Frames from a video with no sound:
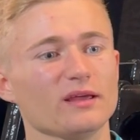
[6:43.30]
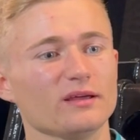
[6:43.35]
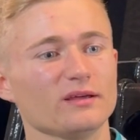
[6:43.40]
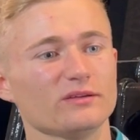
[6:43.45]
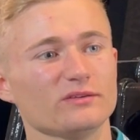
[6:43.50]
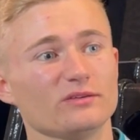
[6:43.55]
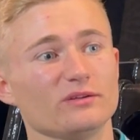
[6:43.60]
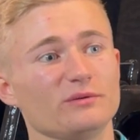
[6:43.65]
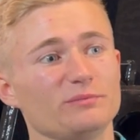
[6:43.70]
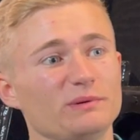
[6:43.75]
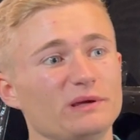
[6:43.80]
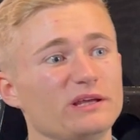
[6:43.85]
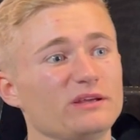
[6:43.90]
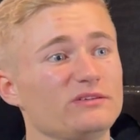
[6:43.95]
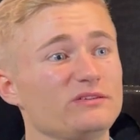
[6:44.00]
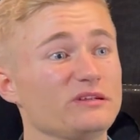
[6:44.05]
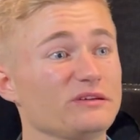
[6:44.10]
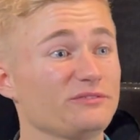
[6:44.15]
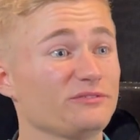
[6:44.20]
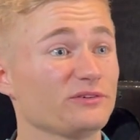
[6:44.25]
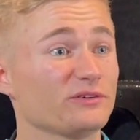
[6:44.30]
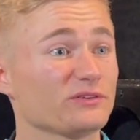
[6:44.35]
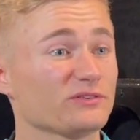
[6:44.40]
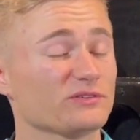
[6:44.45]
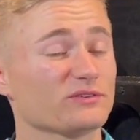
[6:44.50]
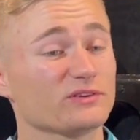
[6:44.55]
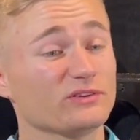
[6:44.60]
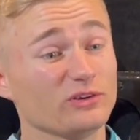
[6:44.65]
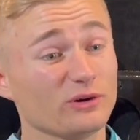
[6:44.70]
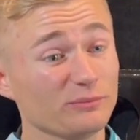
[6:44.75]
So the biggest difference
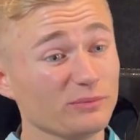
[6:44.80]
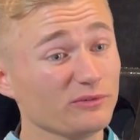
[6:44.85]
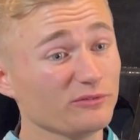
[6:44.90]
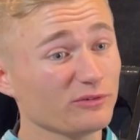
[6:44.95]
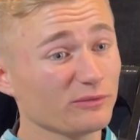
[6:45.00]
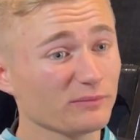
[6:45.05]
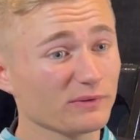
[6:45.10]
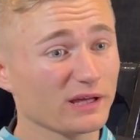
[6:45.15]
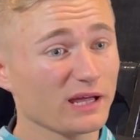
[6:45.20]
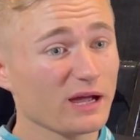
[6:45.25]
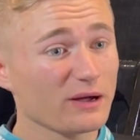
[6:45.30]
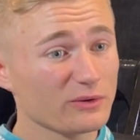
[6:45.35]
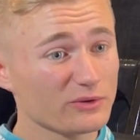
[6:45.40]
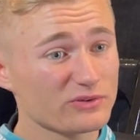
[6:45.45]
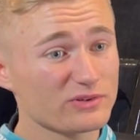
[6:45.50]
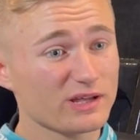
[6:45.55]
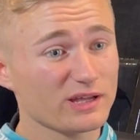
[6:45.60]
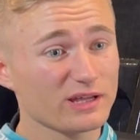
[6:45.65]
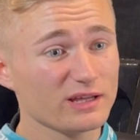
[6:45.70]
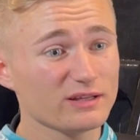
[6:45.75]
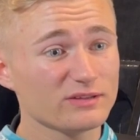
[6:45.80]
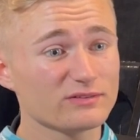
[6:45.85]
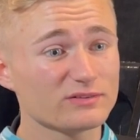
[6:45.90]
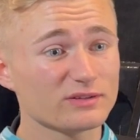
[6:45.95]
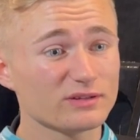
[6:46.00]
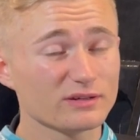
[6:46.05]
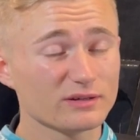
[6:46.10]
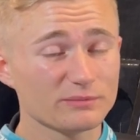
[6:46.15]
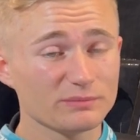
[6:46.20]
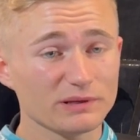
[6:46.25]
jumping from the Kawasaki to
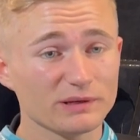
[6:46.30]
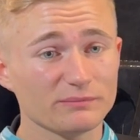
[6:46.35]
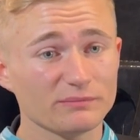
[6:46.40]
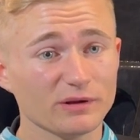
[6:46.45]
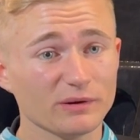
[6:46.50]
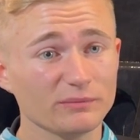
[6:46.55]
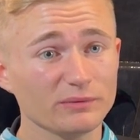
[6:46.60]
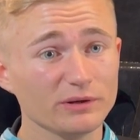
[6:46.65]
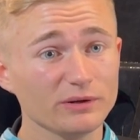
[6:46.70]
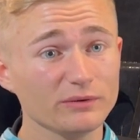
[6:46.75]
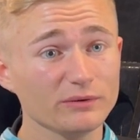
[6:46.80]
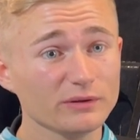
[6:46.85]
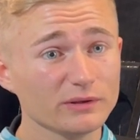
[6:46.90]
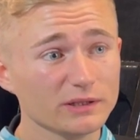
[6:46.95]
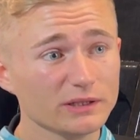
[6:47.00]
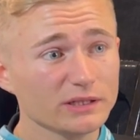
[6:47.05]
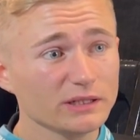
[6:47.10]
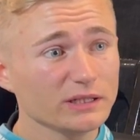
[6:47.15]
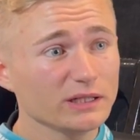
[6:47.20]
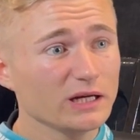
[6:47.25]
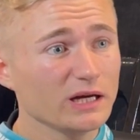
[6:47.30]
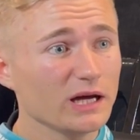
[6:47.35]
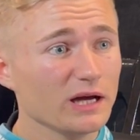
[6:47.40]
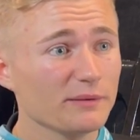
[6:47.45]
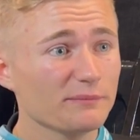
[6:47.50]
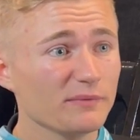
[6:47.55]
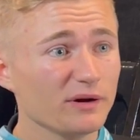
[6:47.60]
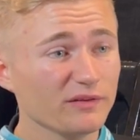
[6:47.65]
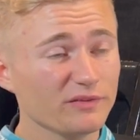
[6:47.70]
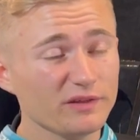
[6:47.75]
the BMW,
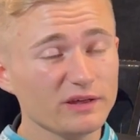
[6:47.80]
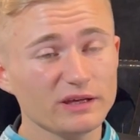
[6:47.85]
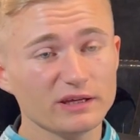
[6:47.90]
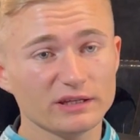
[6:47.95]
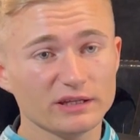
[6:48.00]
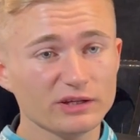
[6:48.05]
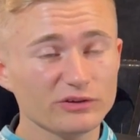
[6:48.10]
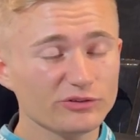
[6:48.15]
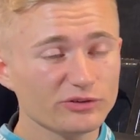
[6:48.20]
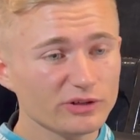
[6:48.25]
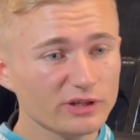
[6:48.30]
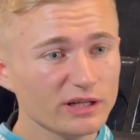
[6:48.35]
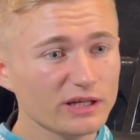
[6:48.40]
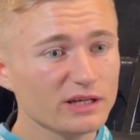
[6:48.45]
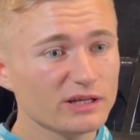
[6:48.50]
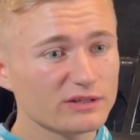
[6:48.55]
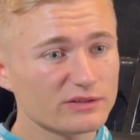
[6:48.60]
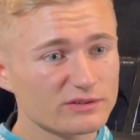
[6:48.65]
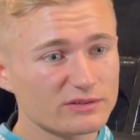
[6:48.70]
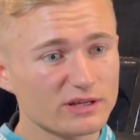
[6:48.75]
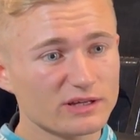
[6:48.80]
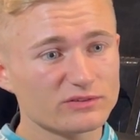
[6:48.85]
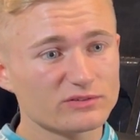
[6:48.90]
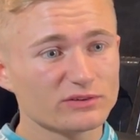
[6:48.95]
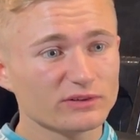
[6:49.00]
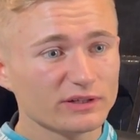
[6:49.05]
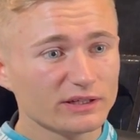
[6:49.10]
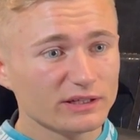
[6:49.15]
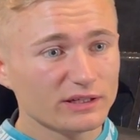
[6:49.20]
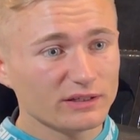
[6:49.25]
I think initially is
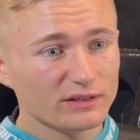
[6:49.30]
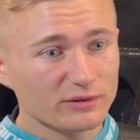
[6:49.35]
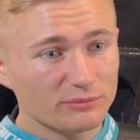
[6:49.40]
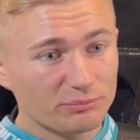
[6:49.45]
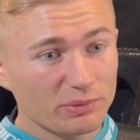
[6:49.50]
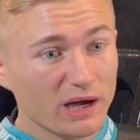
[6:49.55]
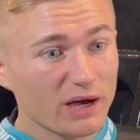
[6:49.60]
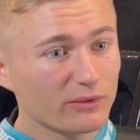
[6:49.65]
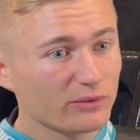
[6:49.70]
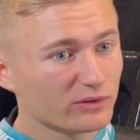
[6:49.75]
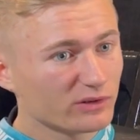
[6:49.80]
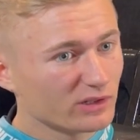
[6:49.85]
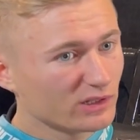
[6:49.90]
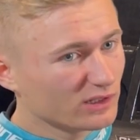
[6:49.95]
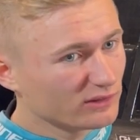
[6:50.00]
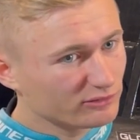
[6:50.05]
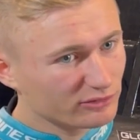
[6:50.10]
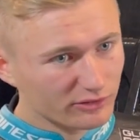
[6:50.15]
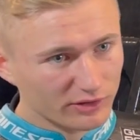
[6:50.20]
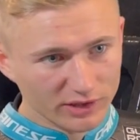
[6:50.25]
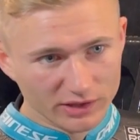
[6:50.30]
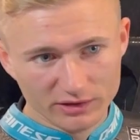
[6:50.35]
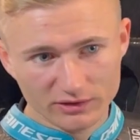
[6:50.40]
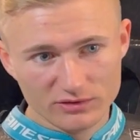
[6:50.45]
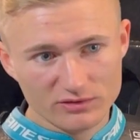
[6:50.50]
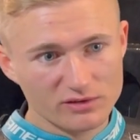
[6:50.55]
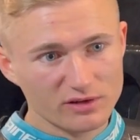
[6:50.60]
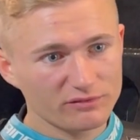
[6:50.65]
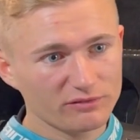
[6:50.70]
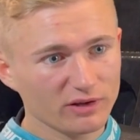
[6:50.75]
actually the power delivery and
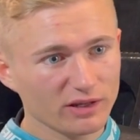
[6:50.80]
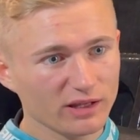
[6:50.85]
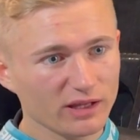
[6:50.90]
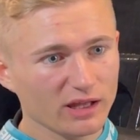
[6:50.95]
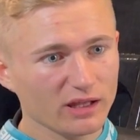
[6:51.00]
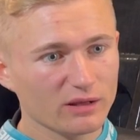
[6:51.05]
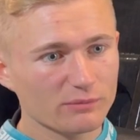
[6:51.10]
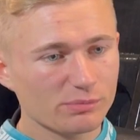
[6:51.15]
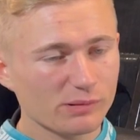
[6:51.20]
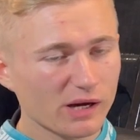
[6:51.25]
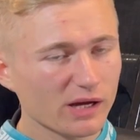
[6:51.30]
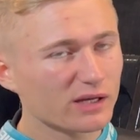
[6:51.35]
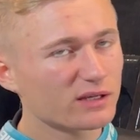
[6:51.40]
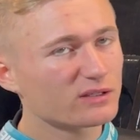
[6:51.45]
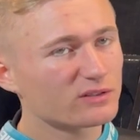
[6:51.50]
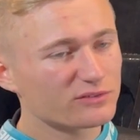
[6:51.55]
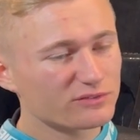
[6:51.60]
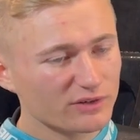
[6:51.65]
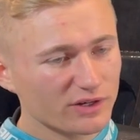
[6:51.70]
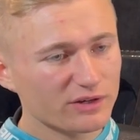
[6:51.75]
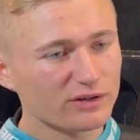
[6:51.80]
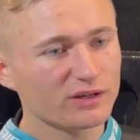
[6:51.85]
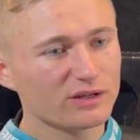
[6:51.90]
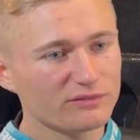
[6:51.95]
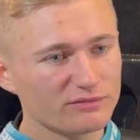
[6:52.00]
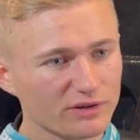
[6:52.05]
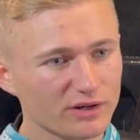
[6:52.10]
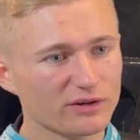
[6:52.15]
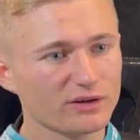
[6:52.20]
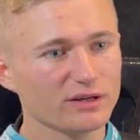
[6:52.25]
stuff like that. The bike is very,
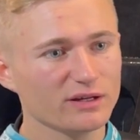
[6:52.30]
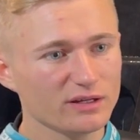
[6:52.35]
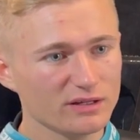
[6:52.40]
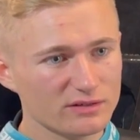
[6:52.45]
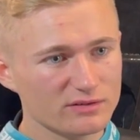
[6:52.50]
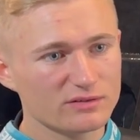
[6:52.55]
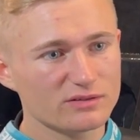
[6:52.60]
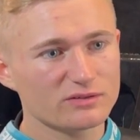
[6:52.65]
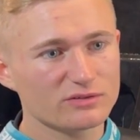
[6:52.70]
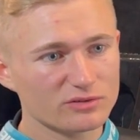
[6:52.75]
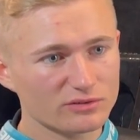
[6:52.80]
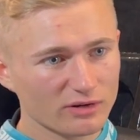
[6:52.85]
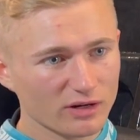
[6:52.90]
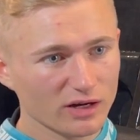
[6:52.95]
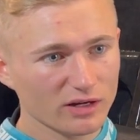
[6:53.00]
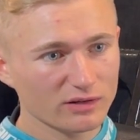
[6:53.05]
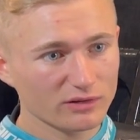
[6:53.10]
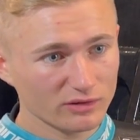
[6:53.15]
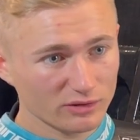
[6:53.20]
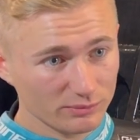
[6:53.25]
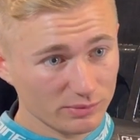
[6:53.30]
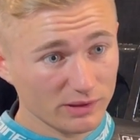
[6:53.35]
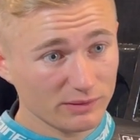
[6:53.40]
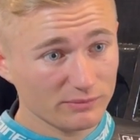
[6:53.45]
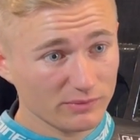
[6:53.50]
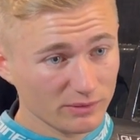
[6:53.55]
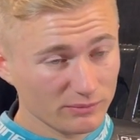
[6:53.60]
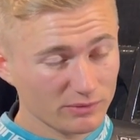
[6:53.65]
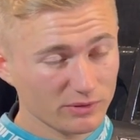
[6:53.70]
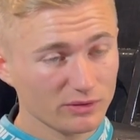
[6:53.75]
very easy to ride on the
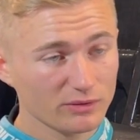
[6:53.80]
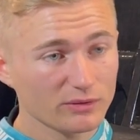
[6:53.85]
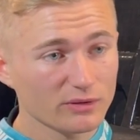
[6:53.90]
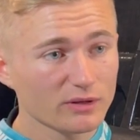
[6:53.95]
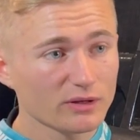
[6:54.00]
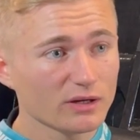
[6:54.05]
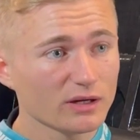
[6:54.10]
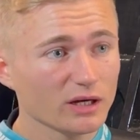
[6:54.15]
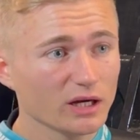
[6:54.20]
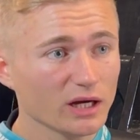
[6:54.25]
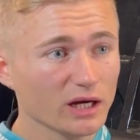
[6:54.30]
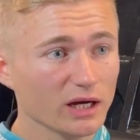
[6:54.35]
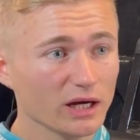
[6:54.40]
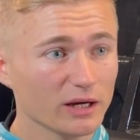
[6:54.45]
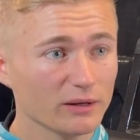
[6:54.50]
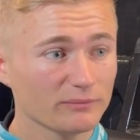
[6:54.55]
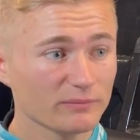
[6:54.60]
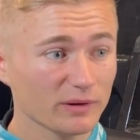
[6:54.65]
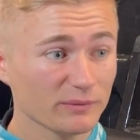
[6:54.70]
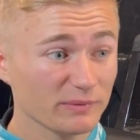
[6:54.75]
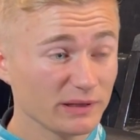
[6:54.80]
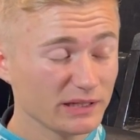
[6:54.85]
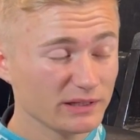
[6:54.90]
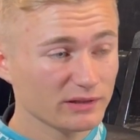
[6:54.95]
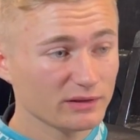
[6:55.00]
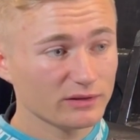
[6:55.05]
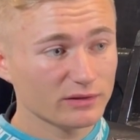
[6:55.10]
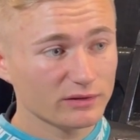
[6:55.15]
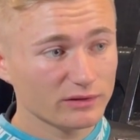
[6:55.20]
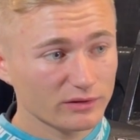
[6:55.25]
BMW. I mean,
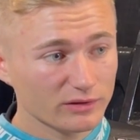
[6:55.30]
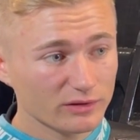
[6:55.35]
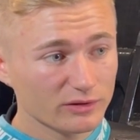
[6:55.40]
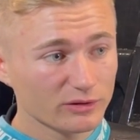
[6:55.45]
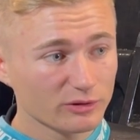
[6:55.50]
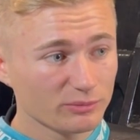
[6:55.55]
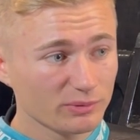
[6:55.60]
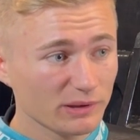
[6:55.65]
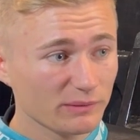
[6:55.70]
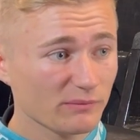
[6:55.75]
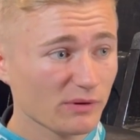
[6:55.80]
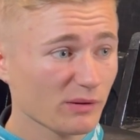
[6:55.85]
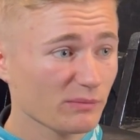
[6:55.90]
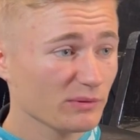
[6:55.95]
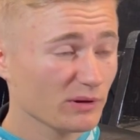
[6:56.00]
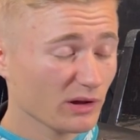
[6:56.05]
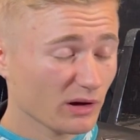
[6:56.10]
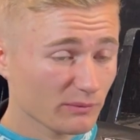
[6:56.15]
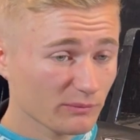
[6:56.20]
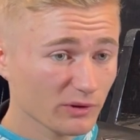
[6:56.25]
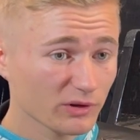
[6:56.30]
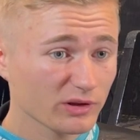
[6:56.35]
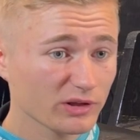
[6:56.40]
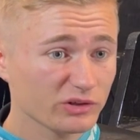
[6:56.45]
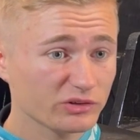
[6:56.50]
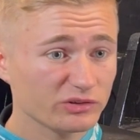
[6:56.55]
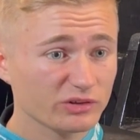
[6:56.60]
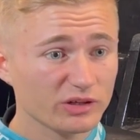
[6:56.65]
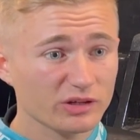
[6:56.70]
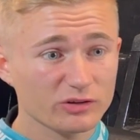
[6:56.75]
the new BMW that I'm on
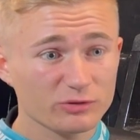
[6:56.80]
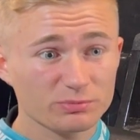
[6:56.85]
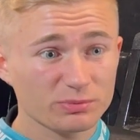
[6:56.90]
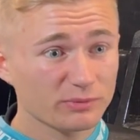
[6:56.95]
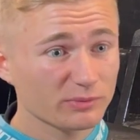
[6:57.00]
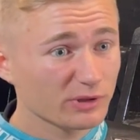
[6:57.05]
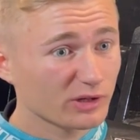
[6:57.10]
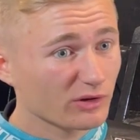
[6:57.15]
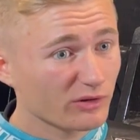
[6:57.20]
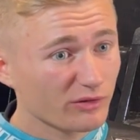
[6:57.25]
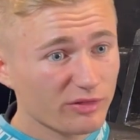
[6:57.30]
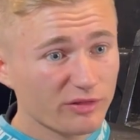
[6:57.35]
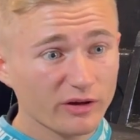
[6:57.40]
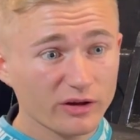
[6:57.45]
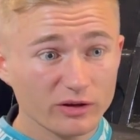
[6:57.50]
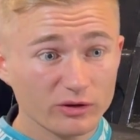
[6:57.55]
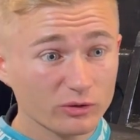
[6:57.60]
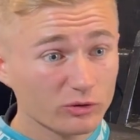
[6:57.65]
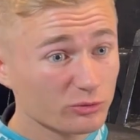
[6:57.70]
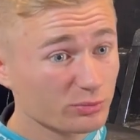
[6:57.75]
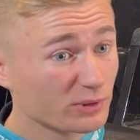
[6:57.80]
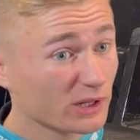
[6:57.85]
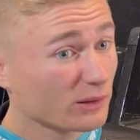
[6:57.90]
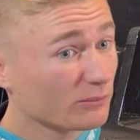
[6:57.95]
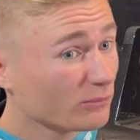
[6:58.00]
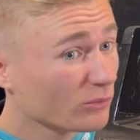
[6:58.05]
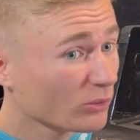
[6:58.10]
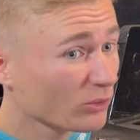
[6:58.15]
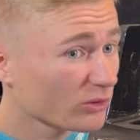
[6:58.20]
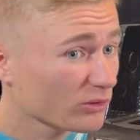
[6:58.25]
this year has probably got 30 horsepower
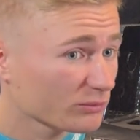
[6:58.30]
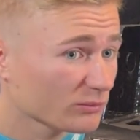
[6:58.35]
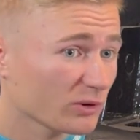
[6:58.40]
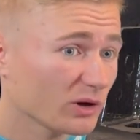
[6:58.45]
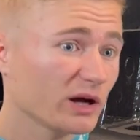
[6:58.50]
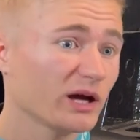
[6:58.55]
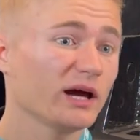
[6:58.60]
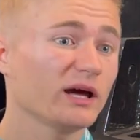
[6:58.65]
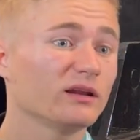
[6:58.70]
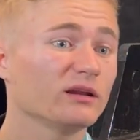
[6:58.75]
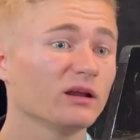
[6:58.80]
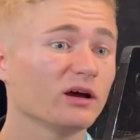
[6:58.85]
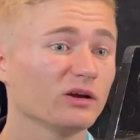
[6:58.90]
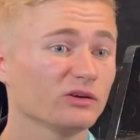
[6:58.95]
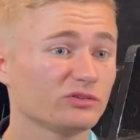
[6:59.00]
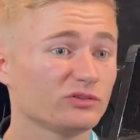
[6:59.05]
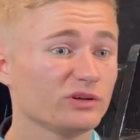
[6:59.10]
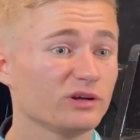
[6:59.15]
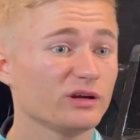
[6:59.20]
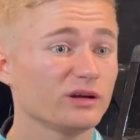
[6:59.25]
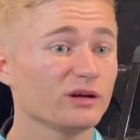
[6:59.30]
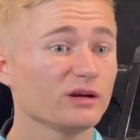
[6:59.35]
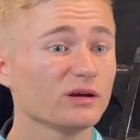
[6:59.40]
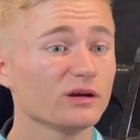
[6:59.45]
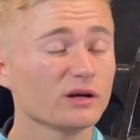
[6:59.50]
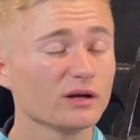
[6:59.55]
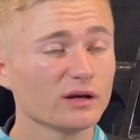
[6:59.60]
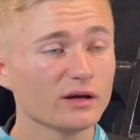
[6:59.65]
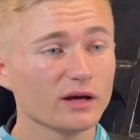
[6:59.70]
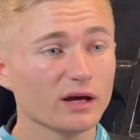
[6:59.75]
more than what I had last year,
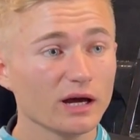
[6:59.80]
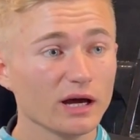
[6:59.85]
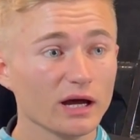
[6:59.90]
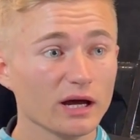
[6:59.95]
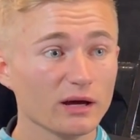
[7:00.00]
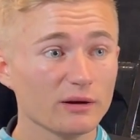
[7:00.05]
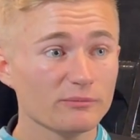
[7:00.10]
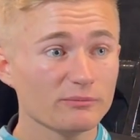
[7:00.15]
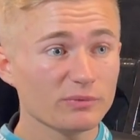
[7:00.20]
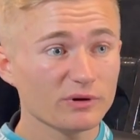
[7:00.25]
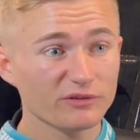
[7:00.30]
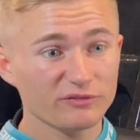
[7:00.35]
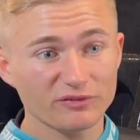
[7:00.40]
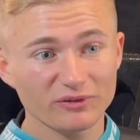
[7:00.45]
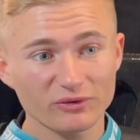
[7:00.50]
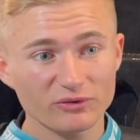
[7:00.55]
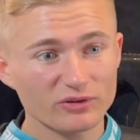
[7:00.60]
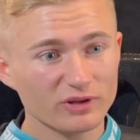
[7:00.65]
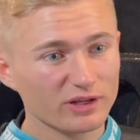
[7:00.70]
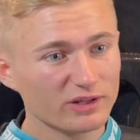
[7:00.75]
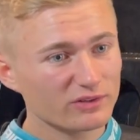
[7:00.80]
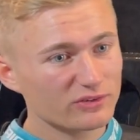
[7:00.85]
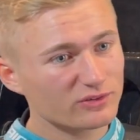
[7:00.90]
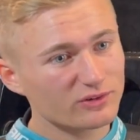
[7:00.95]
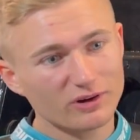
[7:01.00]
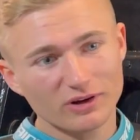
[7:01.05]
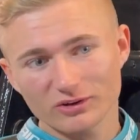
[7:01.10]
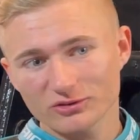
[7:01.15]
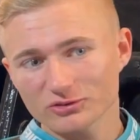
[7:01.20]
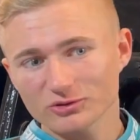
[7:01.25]
but it feels like it's got
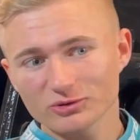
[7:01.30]
100